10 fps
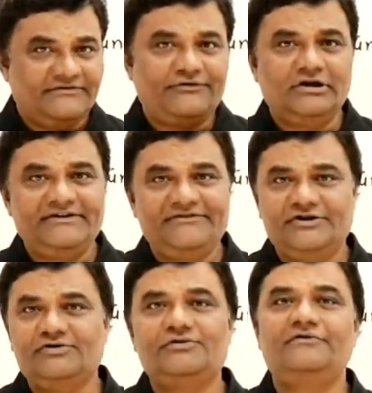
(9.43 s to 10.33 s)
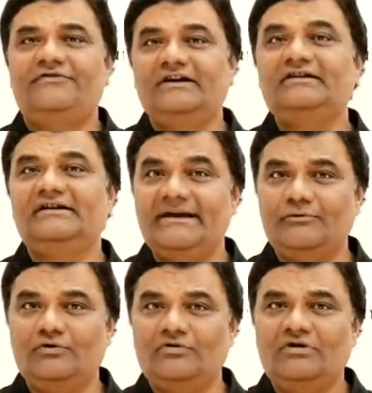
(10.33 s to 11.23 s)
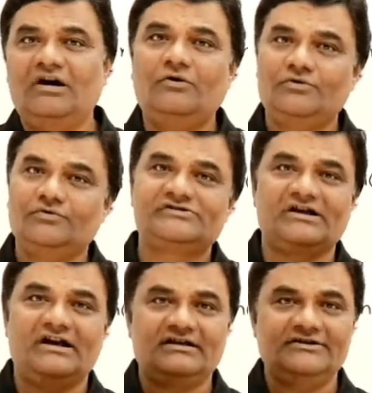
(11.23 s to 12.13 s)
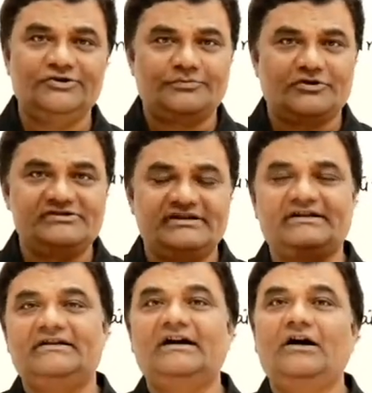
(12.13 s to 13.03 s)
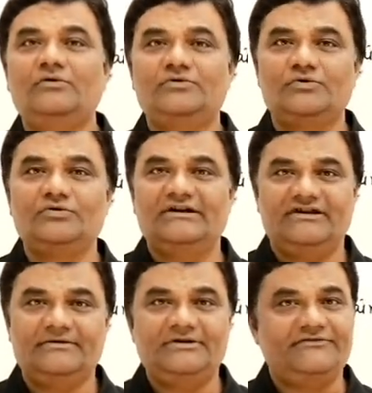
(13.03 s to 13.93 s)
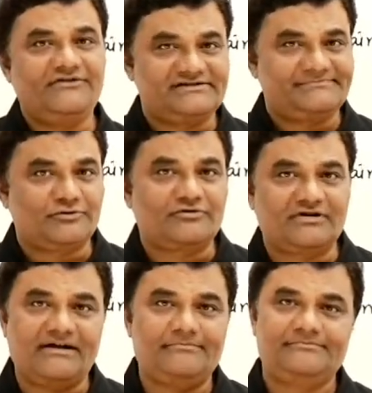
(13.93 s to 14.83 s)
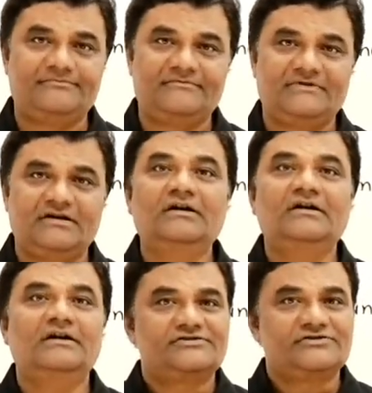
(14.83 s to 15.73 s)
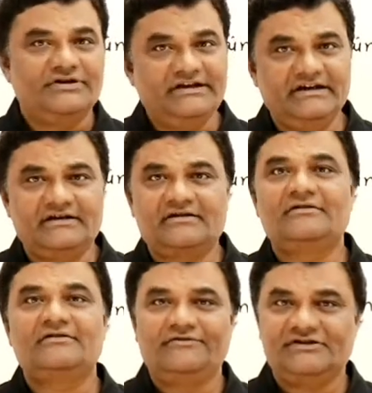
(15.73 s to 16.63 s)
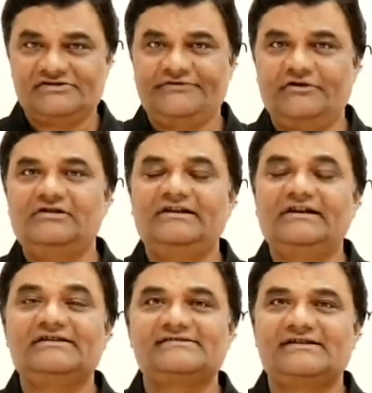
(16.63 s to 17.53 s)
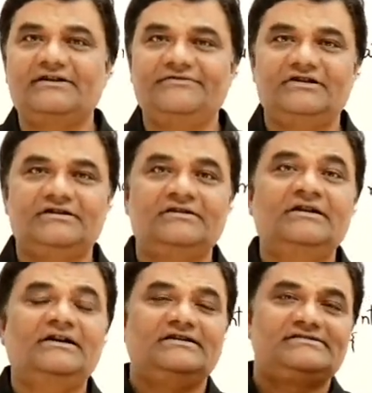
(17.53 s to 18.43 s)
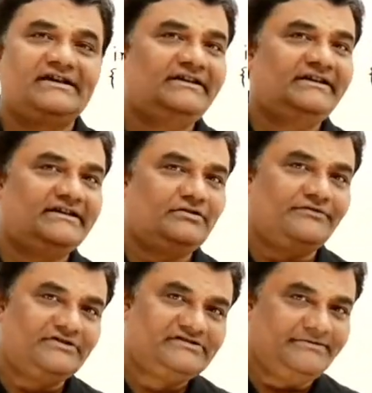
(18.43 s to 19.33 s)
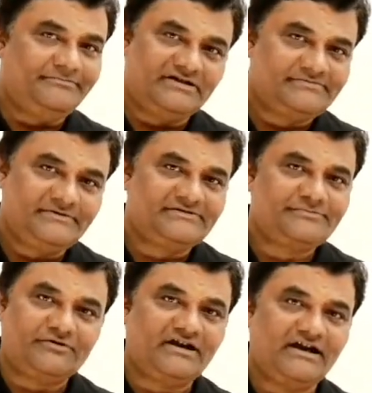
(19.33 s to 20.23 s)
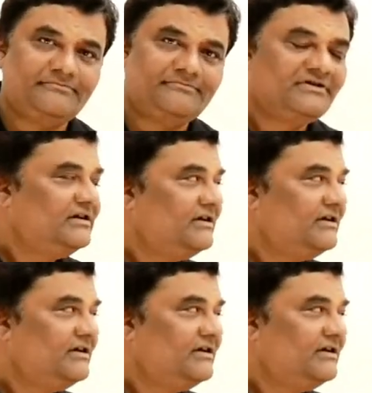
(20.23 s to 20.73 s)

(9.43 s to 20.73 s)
In the following video, you will find a demo how to start a new project and how to develop the first program. So here, first of all, let us start with the skeleton of a C++ program.